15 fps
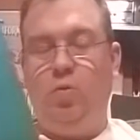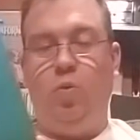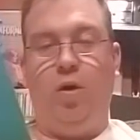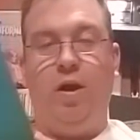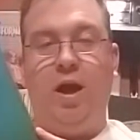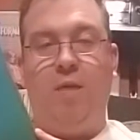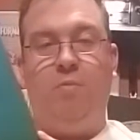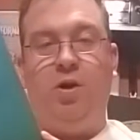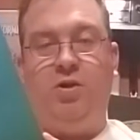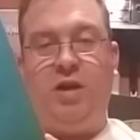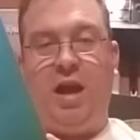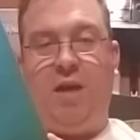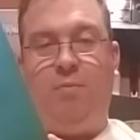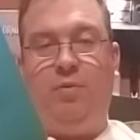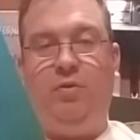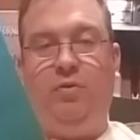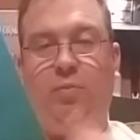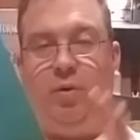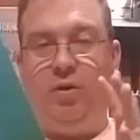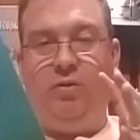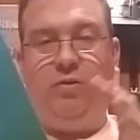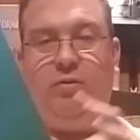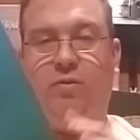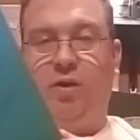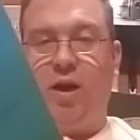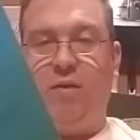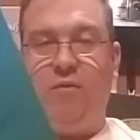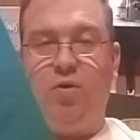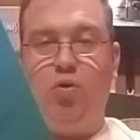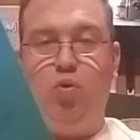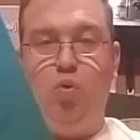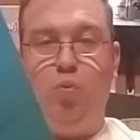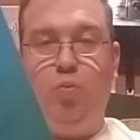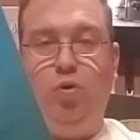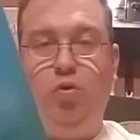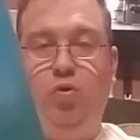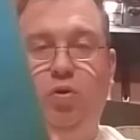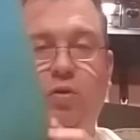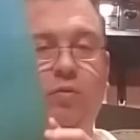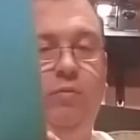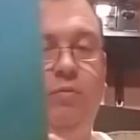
where not much happens, but it's kind of a cool mood,